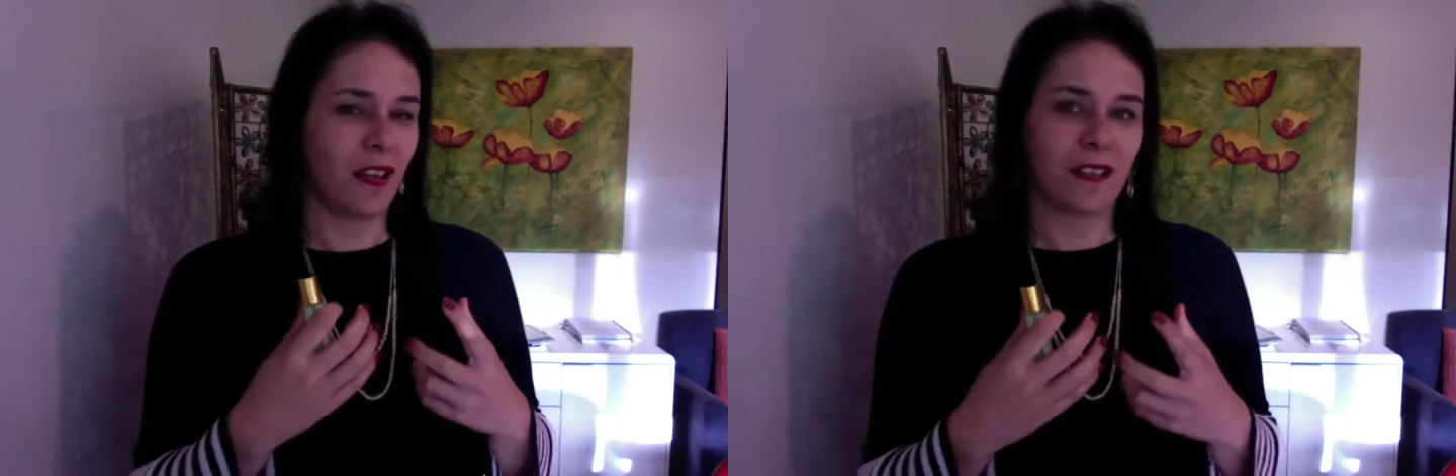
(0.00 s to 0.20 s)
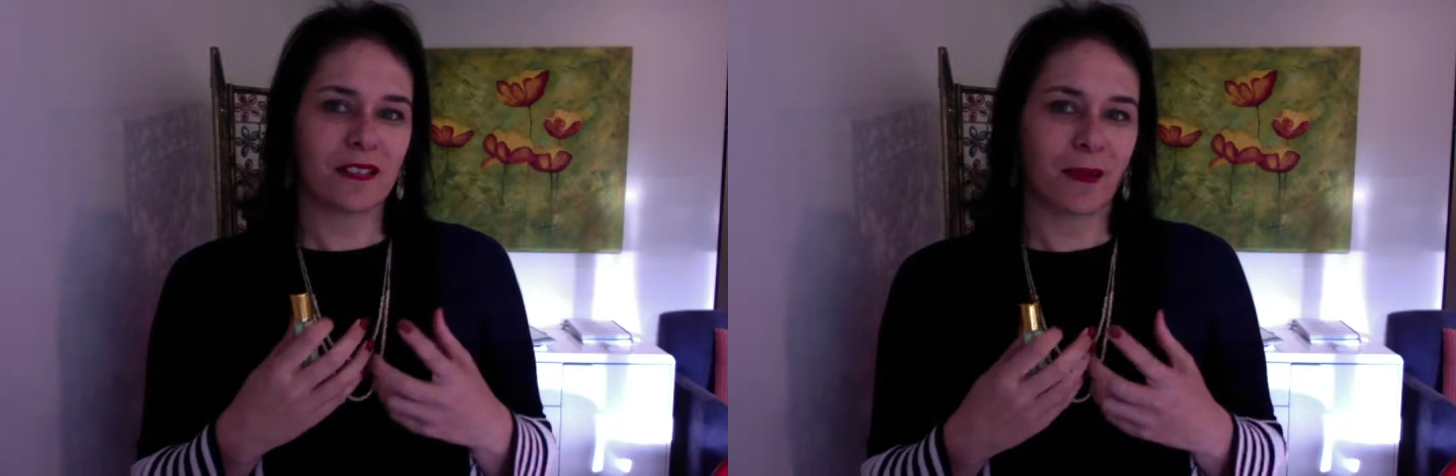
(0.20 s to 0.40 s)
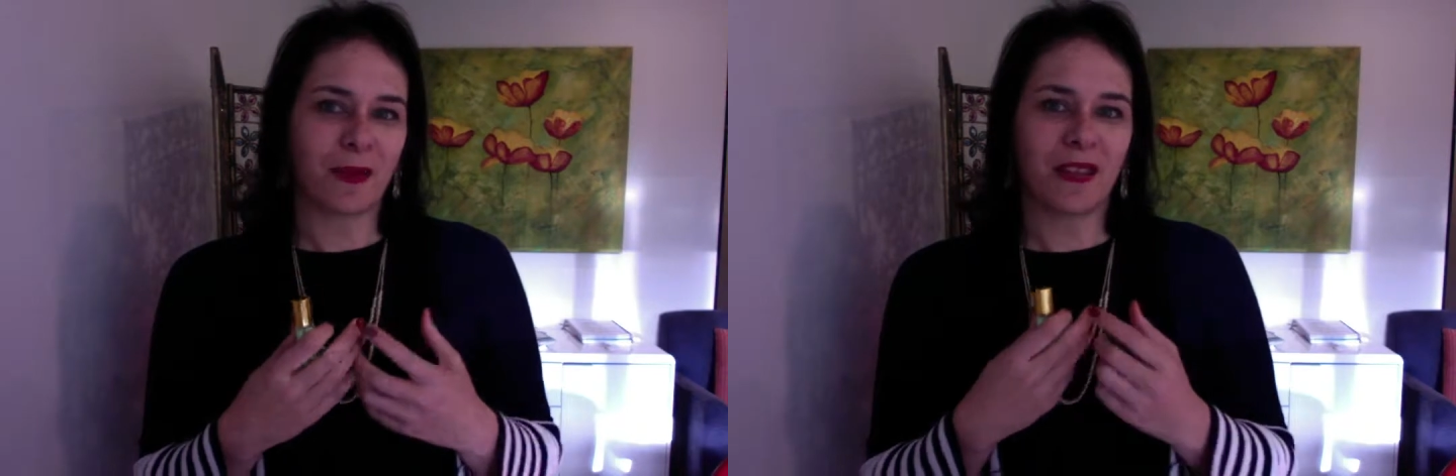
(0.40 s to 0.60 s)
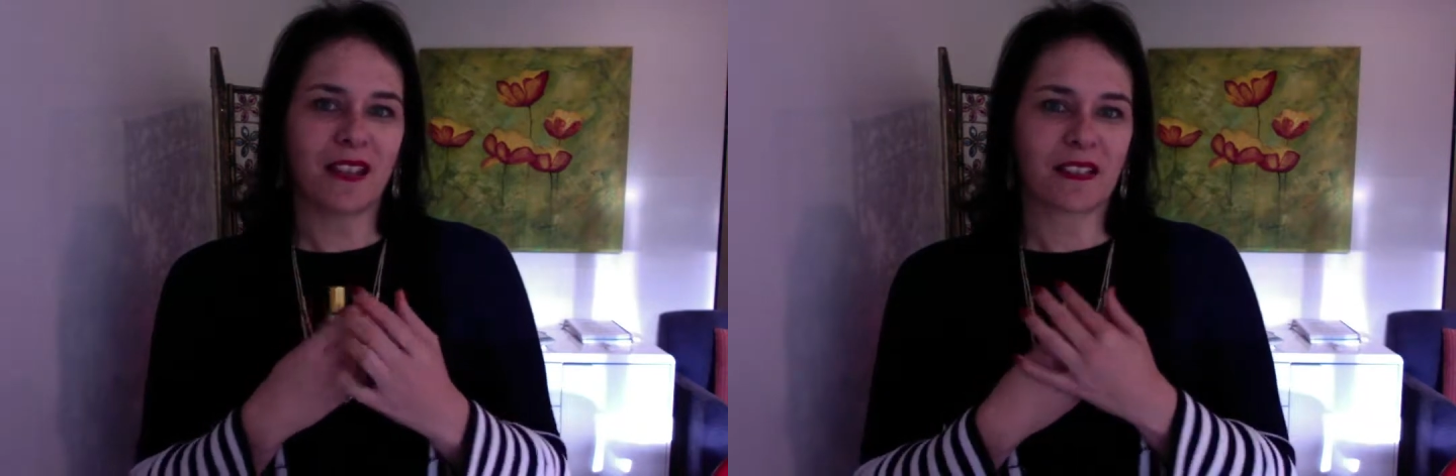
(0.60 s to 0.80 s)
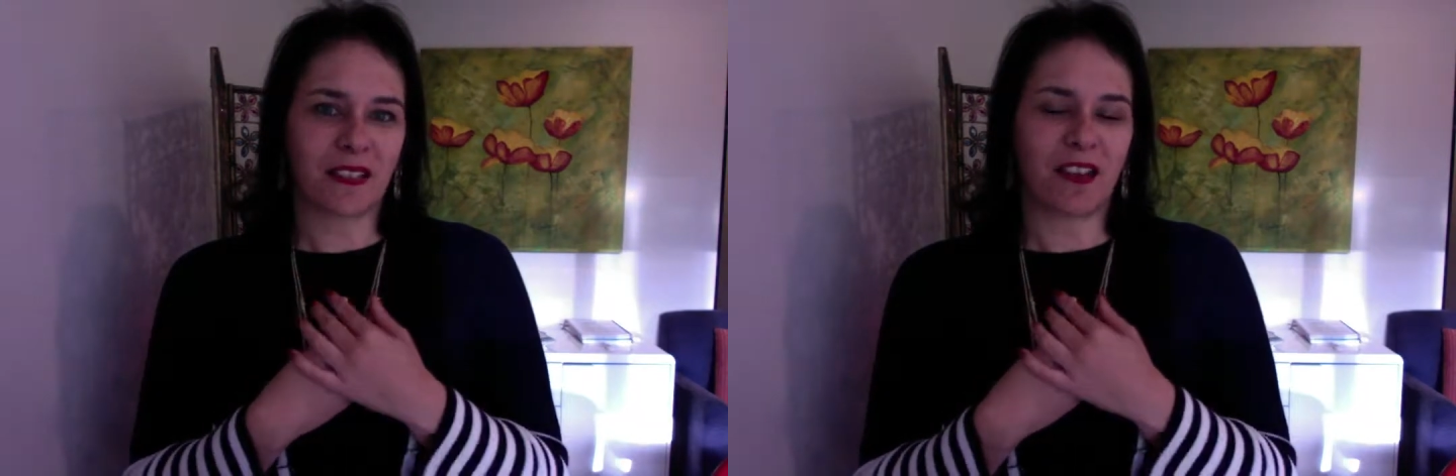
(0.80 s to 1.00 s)
something
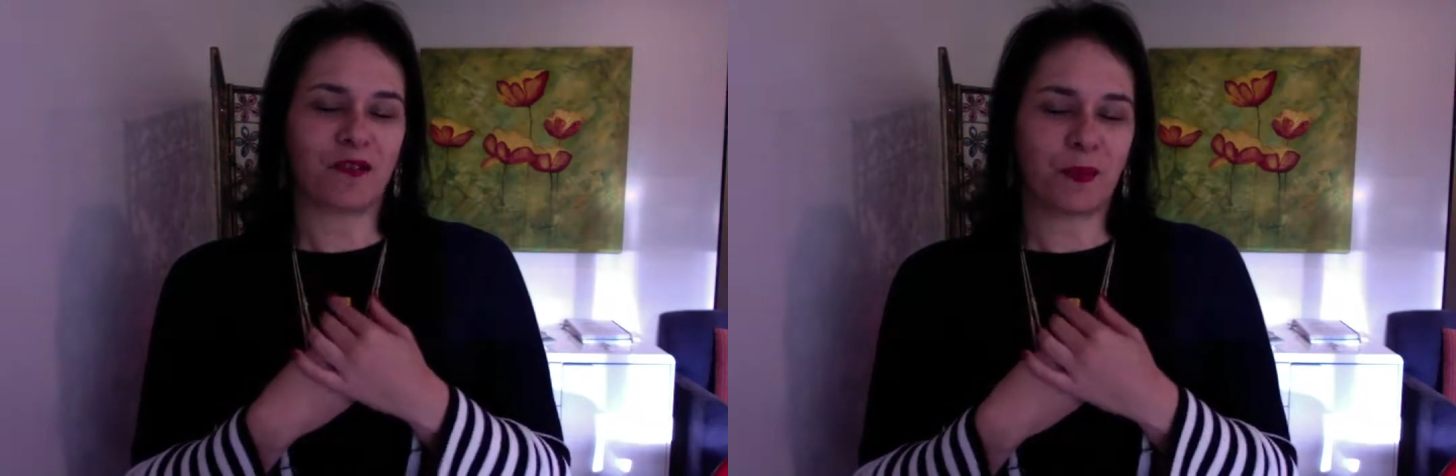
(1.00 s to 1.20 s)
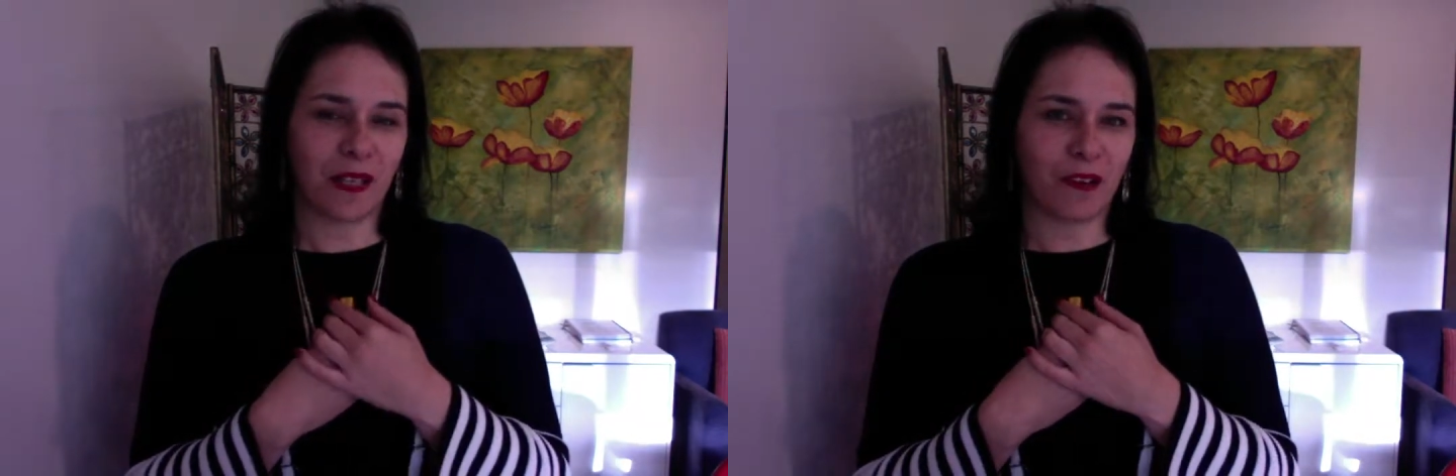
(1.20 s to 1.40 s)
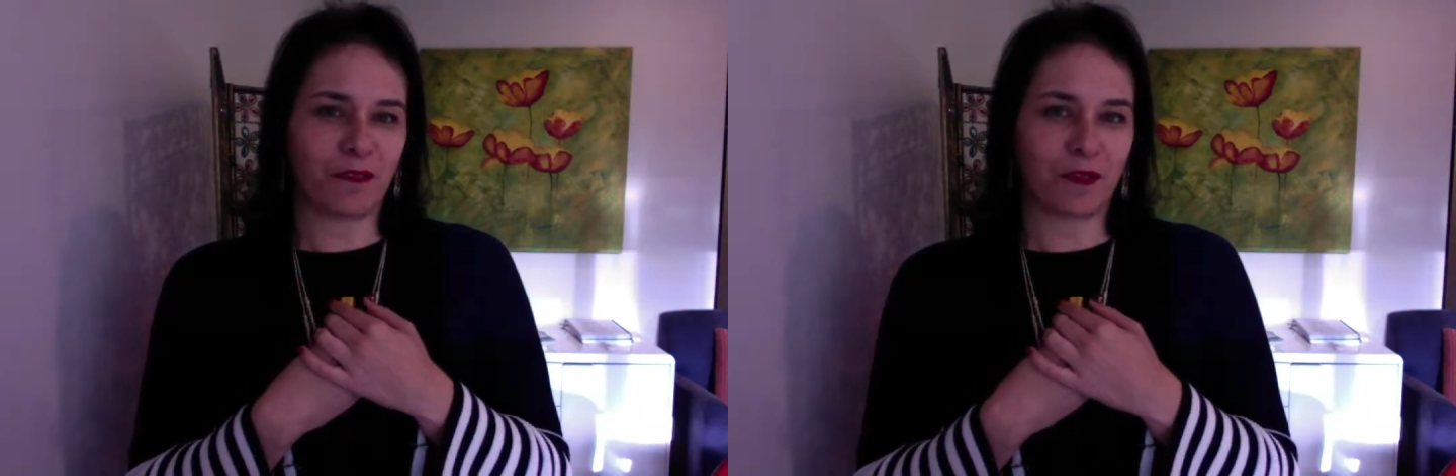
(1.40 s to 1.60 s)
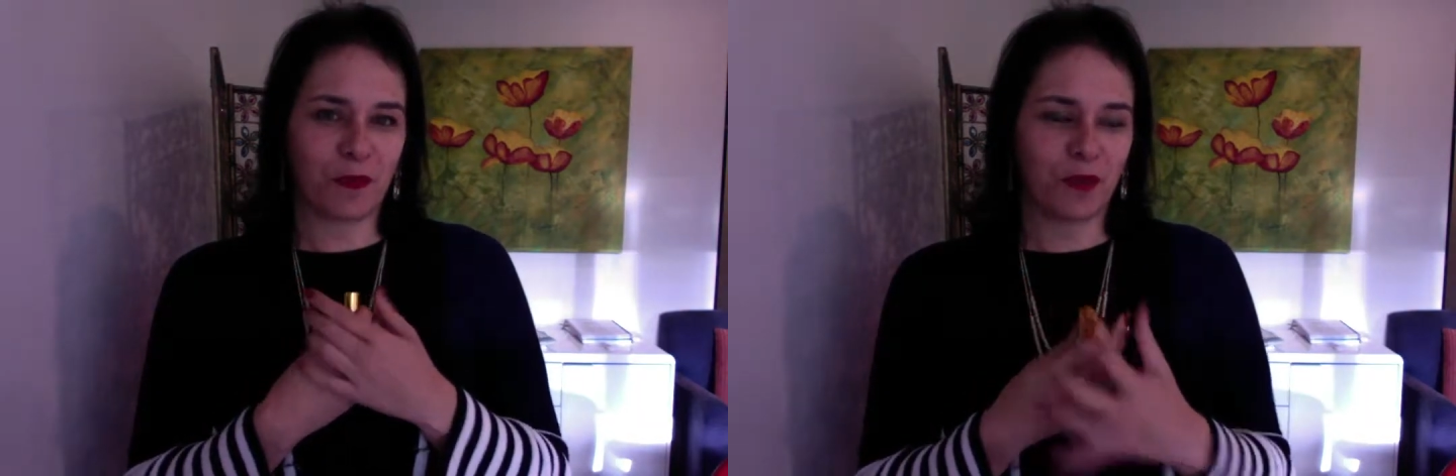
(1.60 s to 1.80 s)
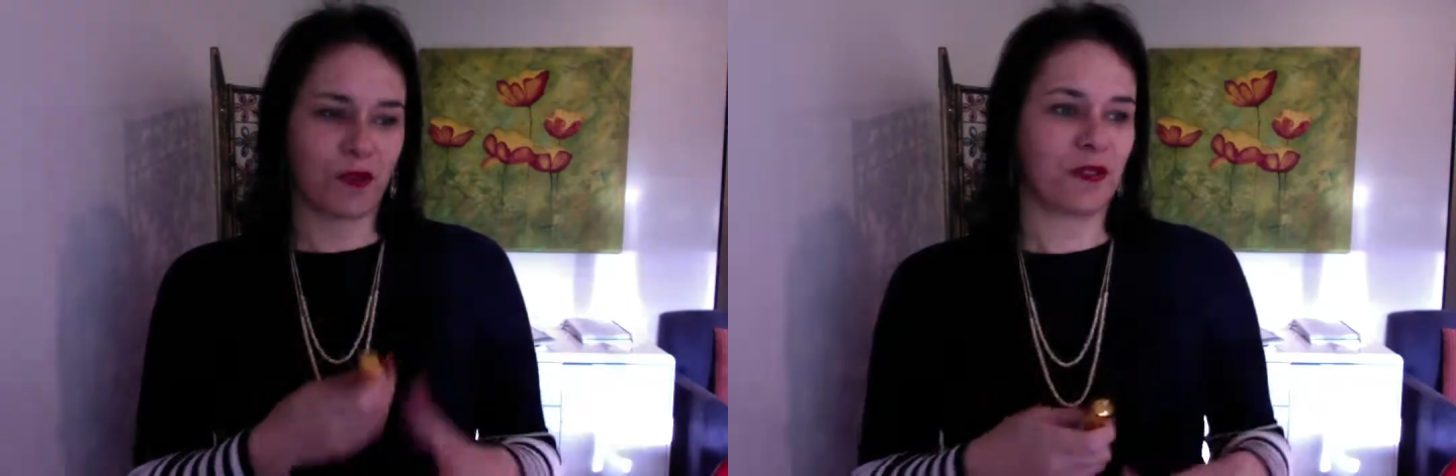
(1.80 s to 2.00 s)
that's loved, beloved from you,